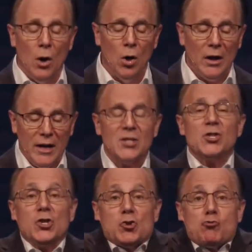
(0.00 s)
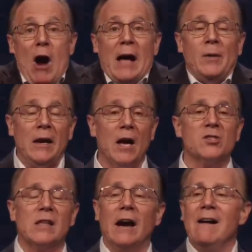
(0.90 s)
Paul is
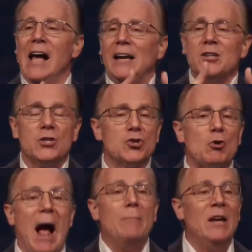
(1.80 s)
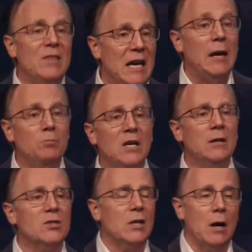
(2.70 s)
describing us there, and he's describing the
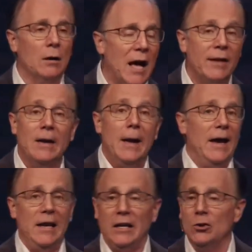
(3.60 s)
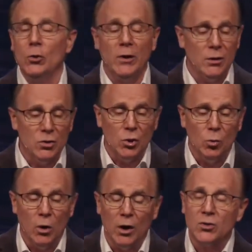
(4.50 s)
emptiness in our life, and he can do it in
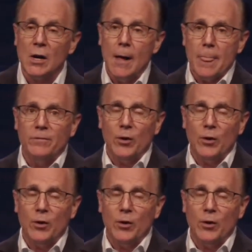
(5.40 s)
2 words.